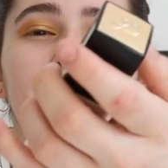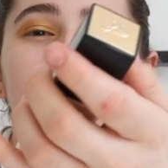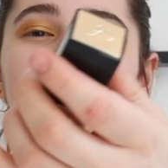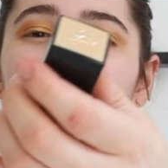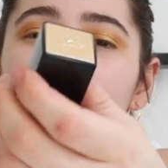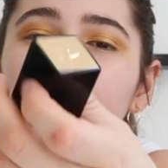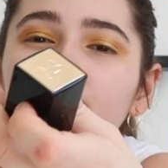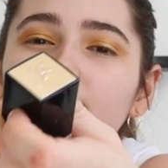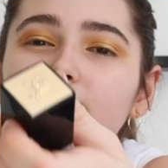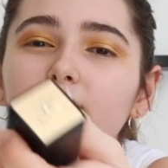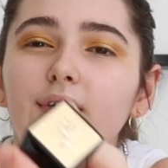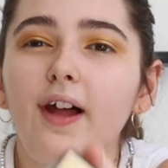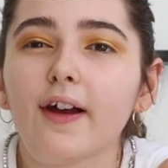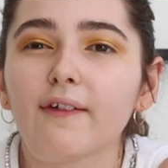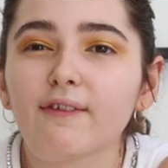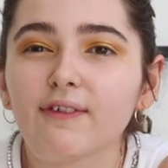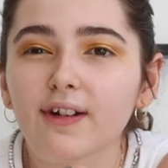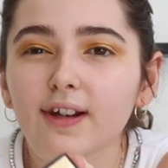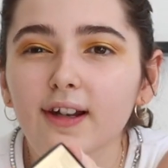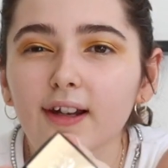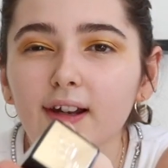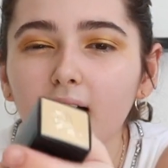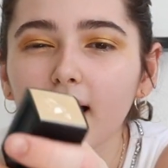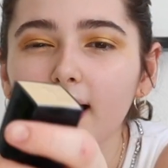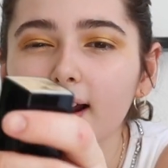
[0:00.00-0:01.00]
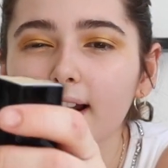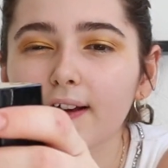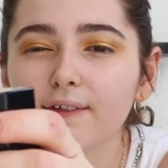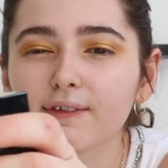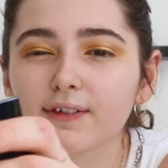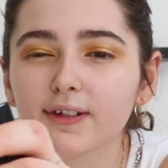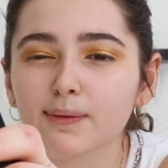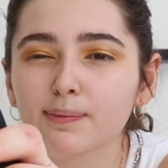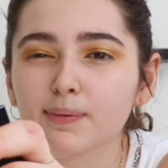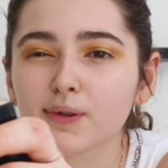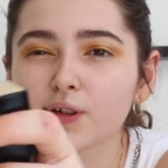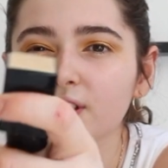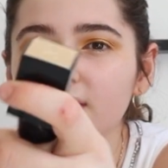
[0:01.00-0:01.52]
it. I like
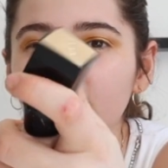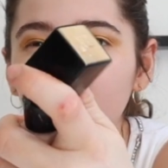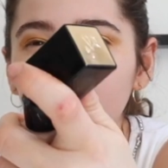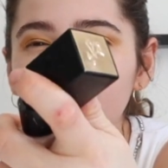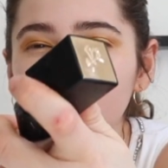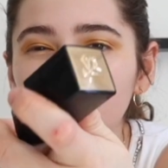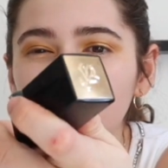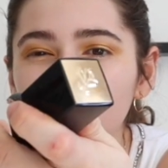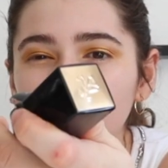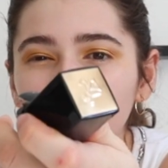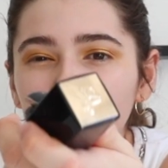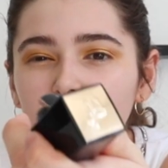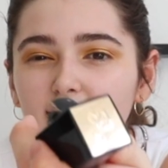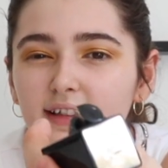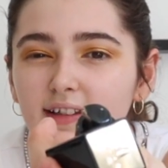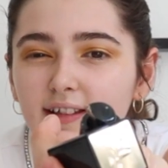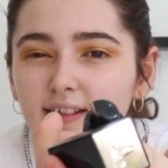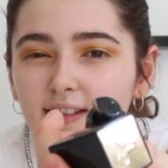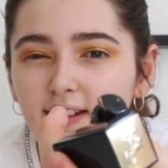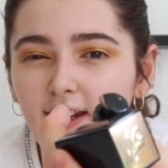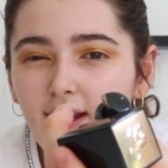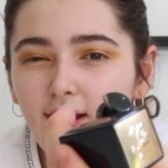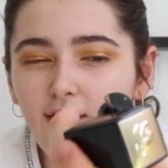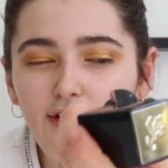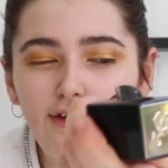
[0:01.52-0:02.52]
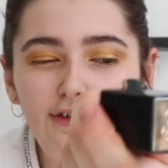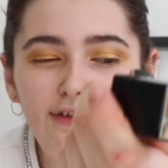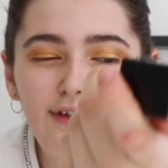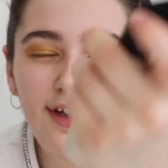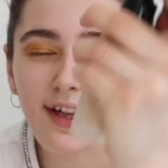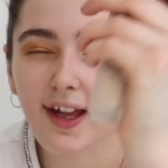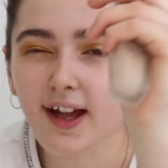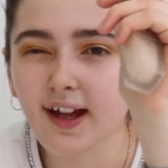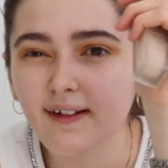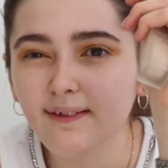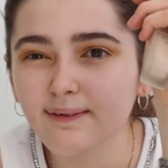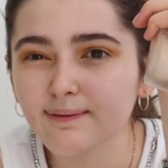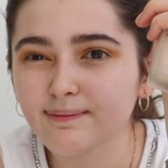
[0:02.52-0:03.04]
this because the lid's really easy to take off
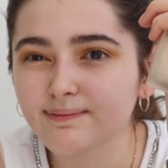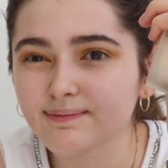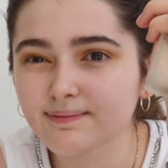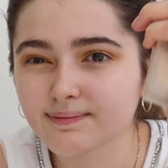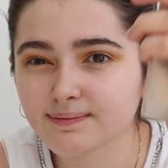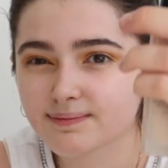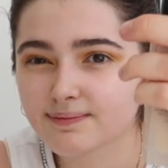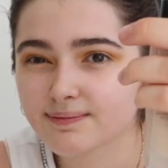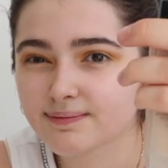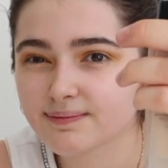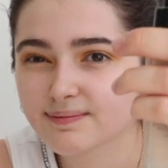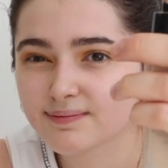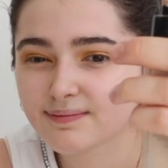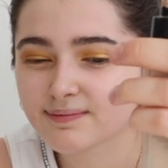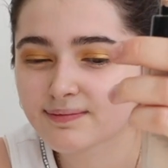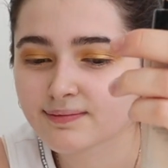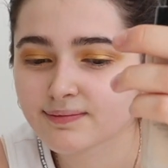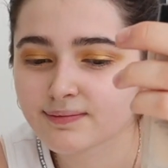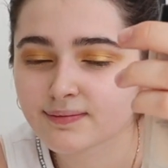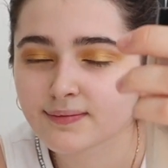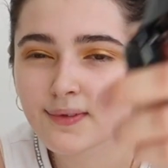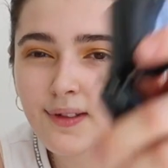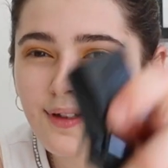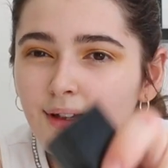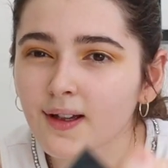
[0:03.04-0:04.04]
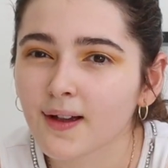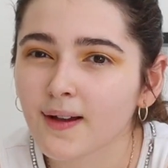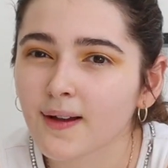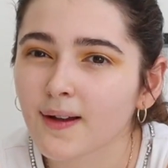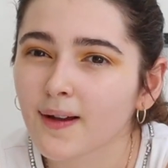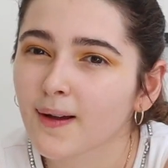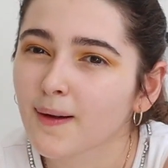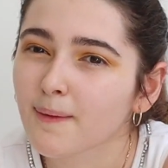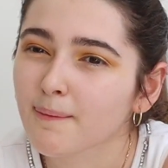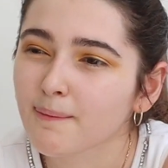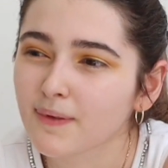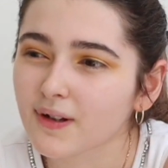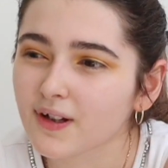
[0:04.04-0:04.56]
again.
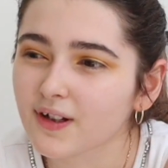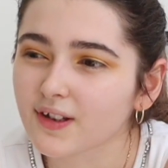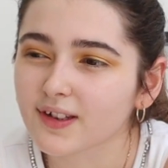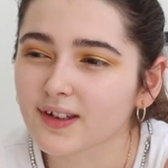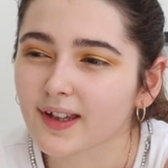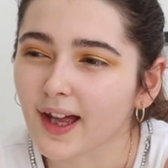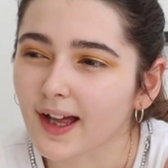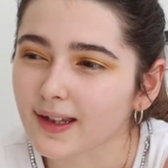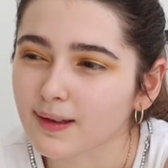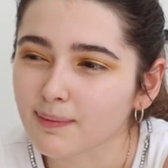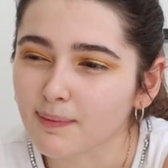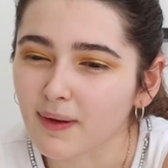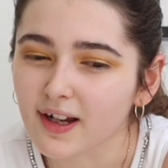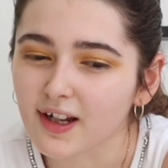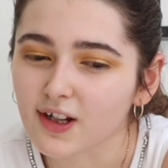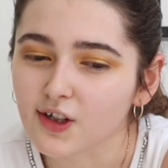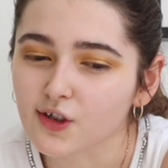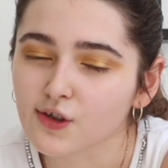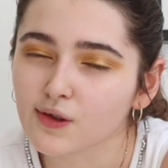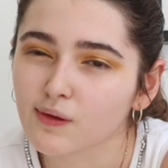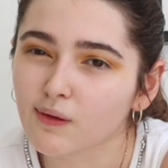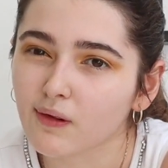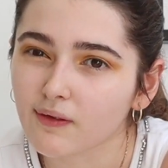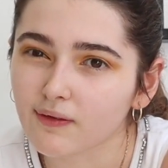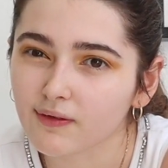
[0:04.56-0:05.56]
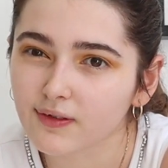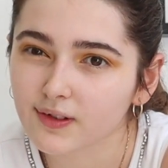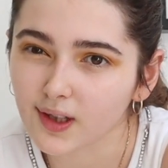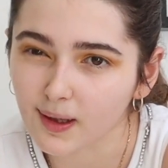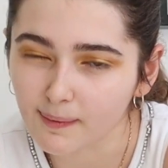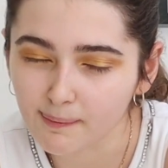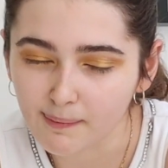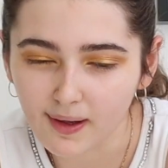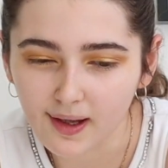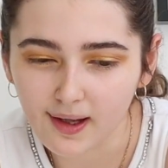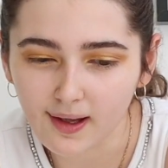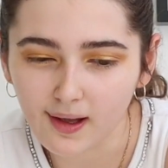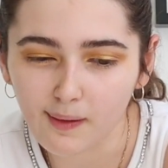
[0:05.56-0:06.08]
Because that's my issue with
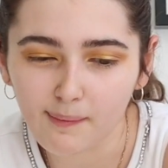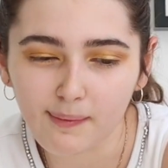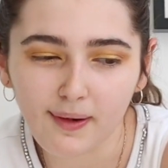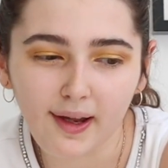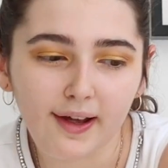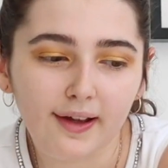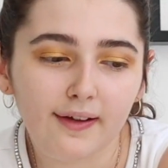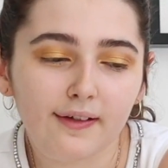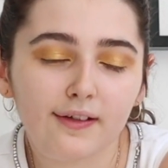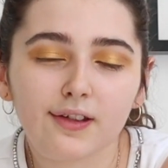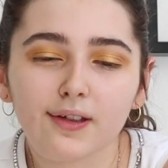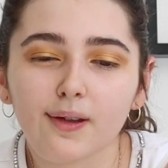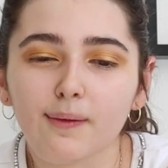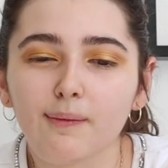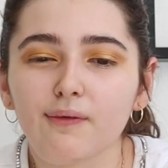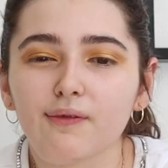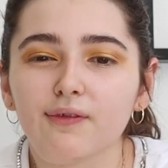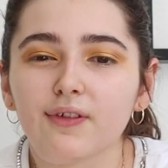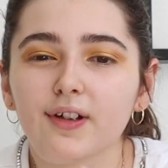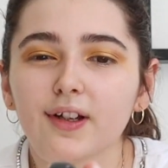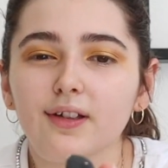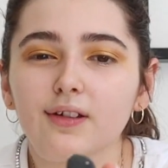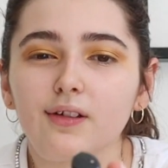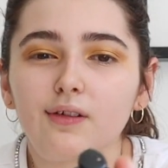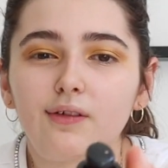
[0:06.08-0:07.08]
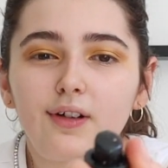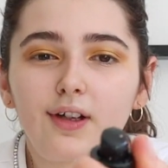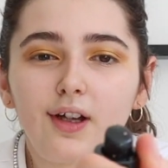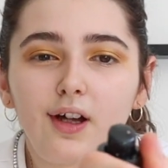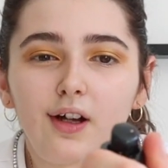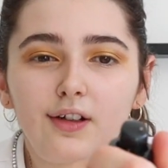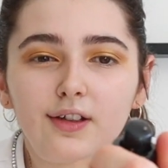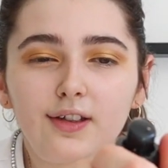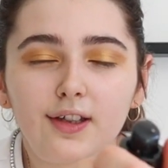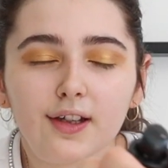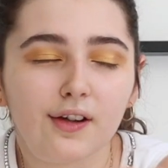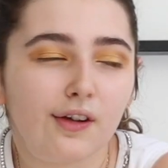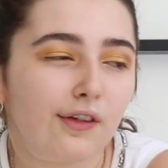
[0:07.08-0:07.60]
some makeup, like some things I already
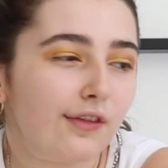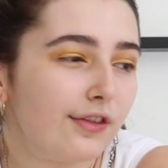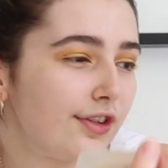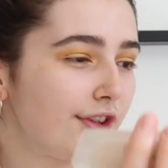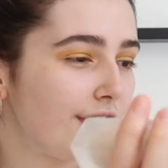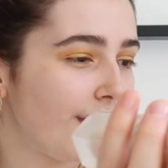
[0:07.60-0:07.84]
have to take off.